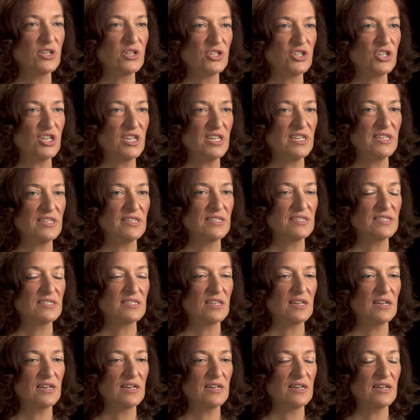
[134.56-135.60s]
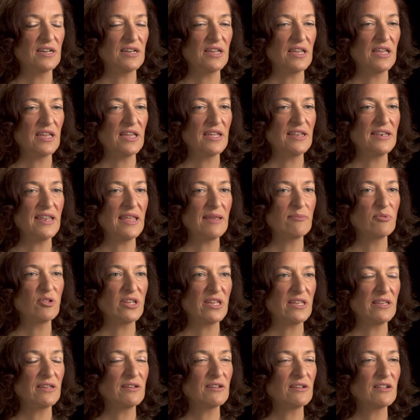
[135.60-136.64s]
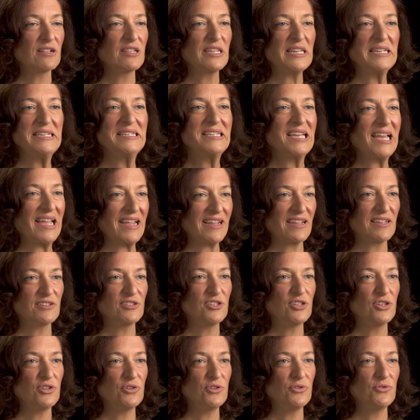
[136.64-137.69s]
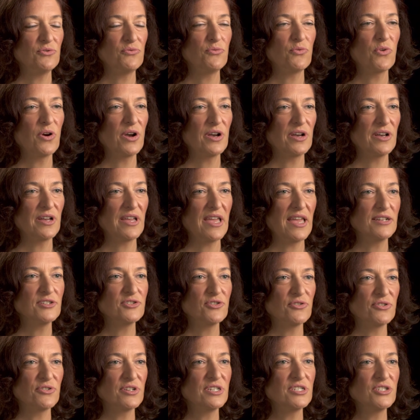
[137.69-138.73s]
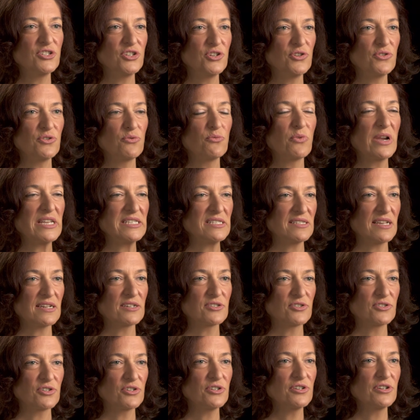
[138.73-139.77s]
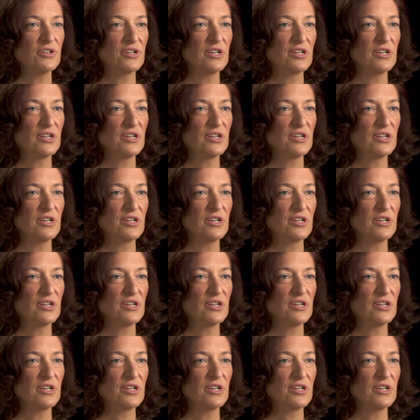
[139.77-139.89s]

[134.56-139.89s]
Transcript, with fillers: which is uh, enabling clean tech to uh, enter into the waste sector.